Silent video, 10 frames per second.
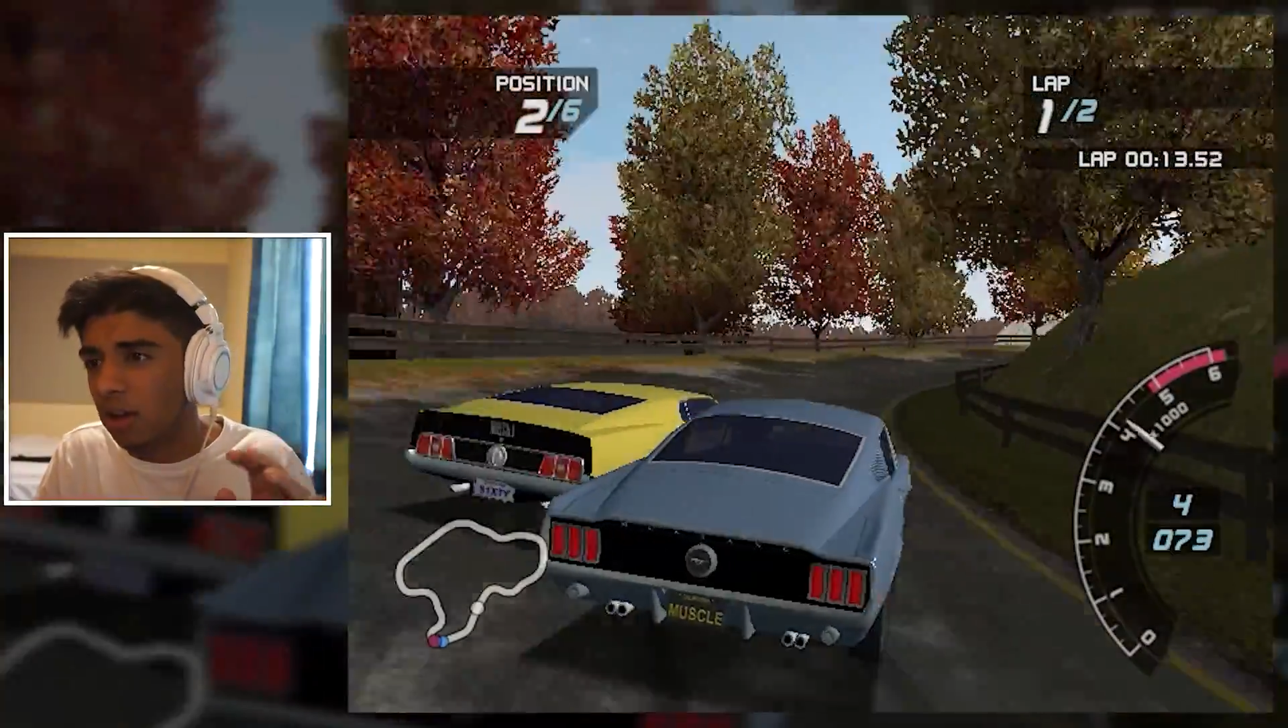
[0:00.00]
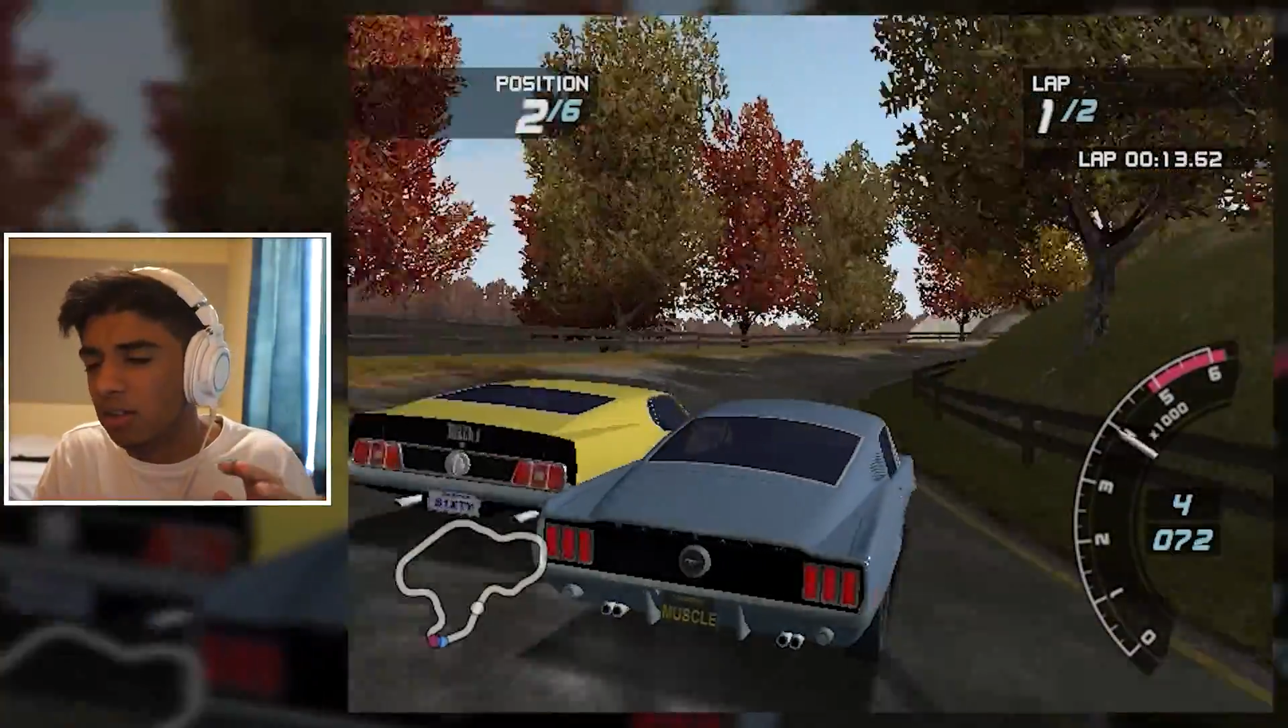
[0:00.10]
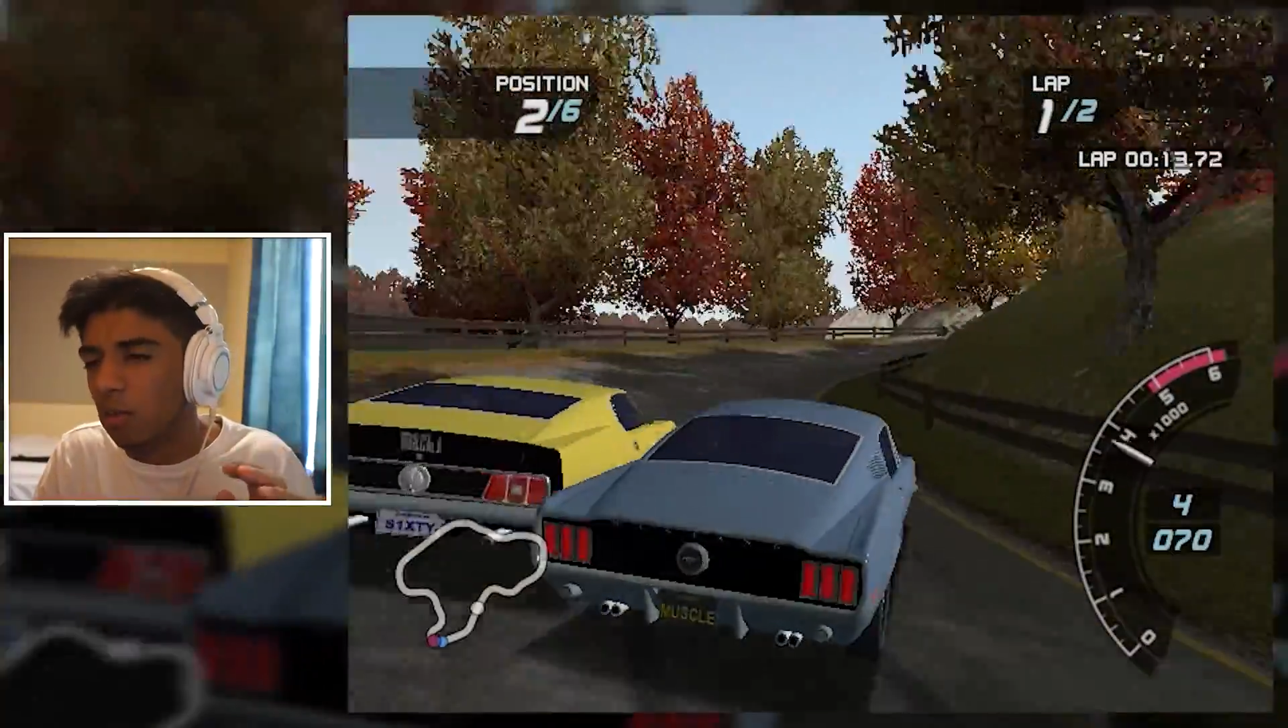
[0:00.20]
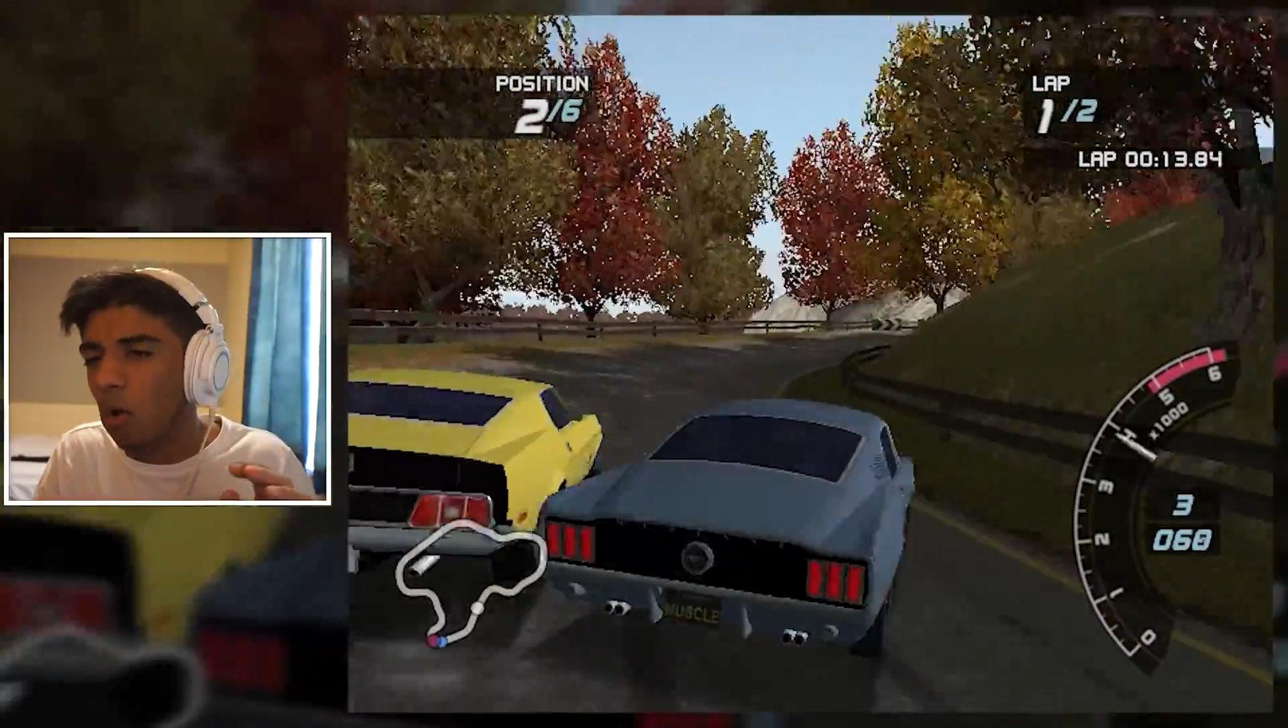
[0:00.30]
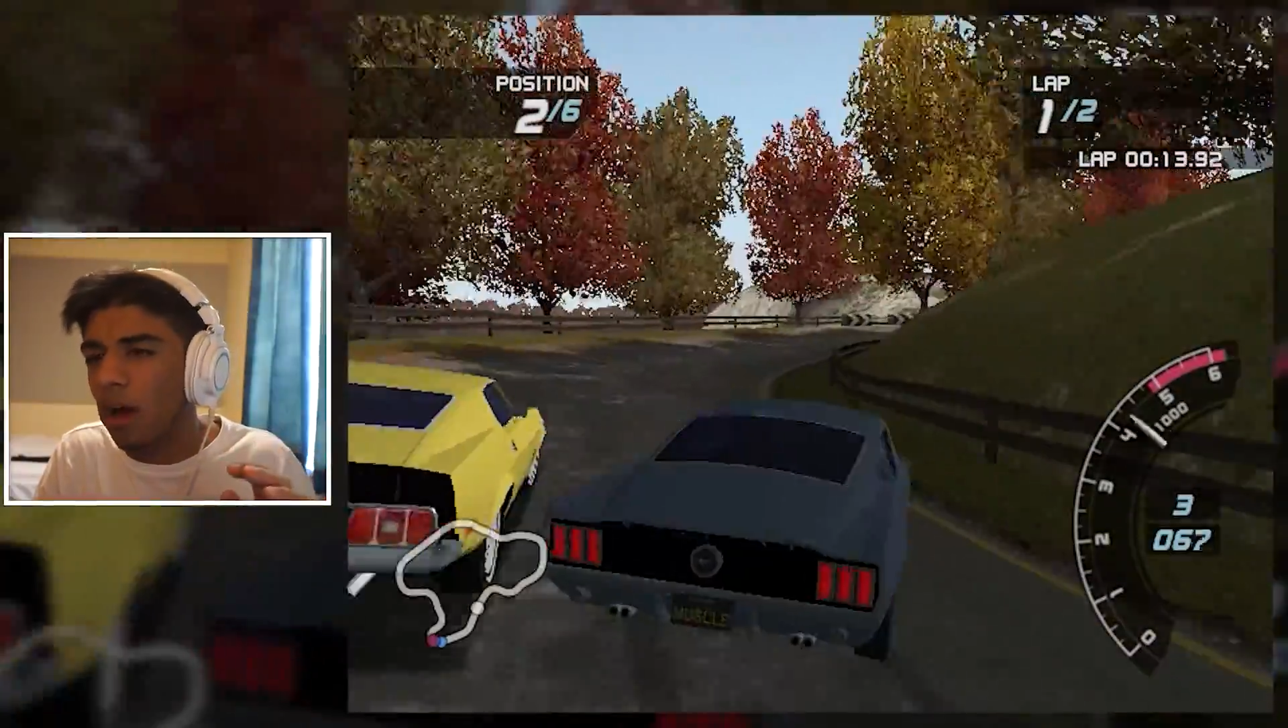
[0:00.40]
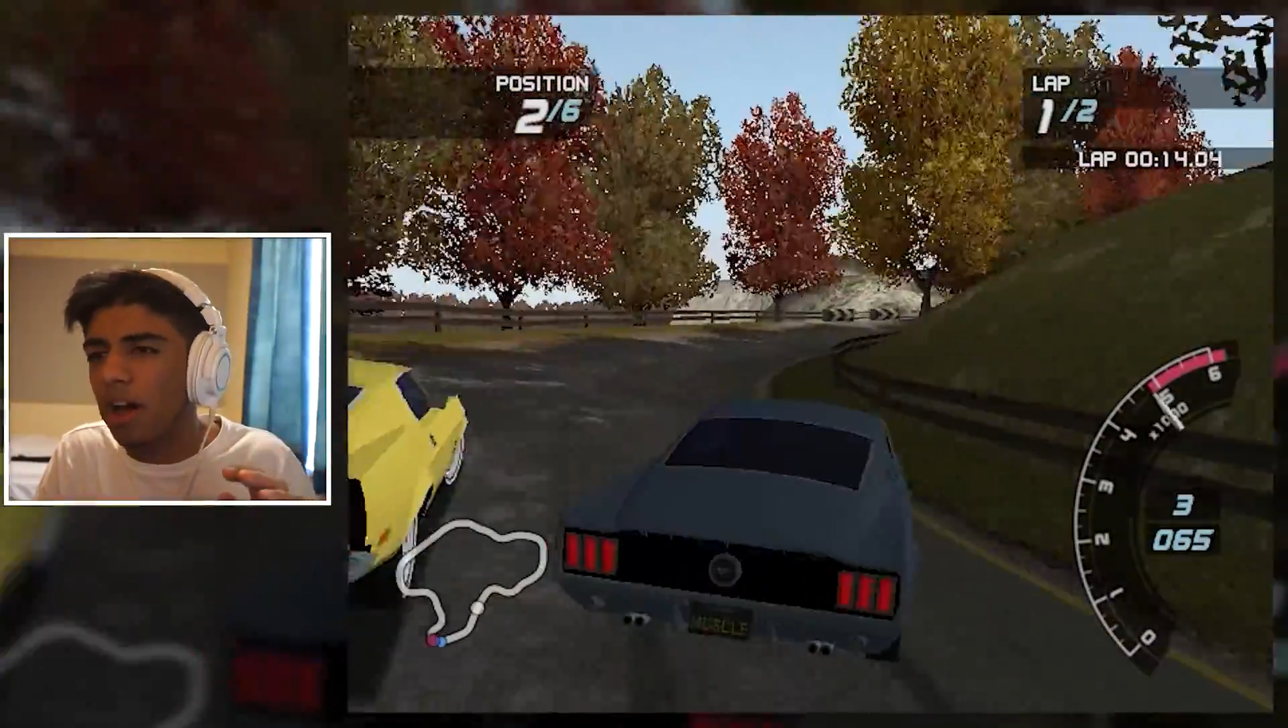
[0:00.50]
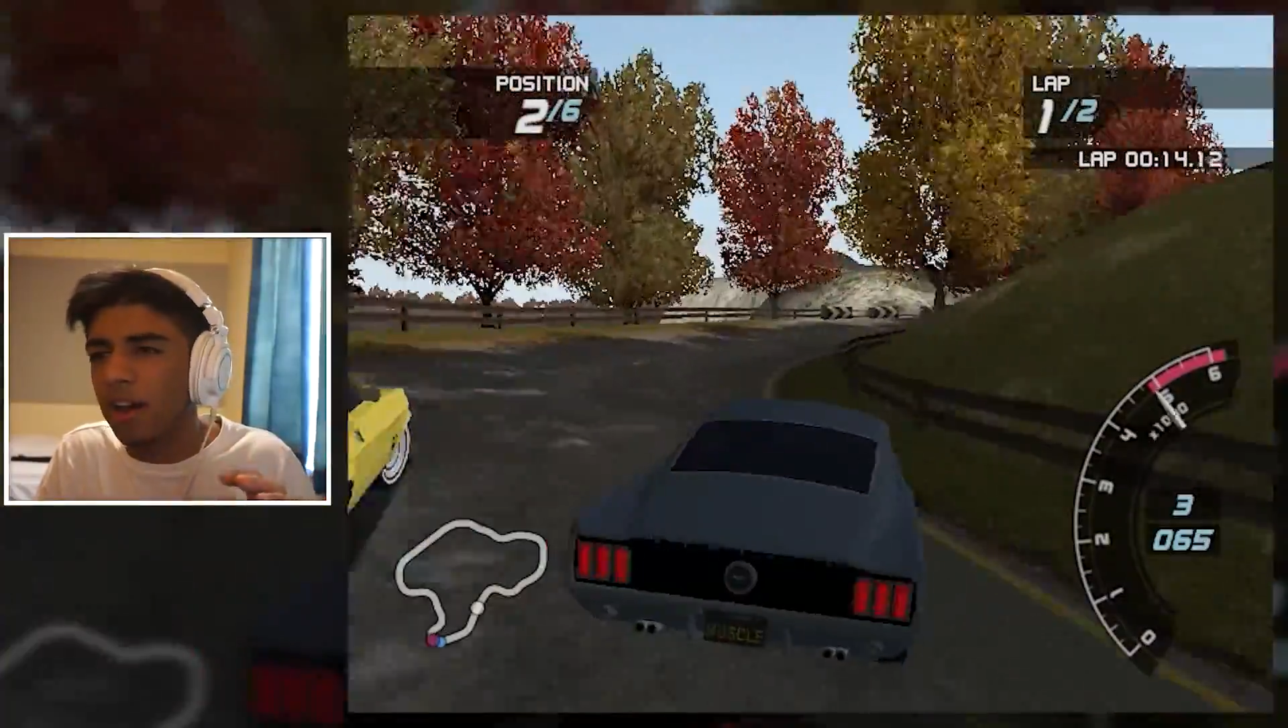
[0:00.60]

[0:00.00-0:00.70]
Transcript: So why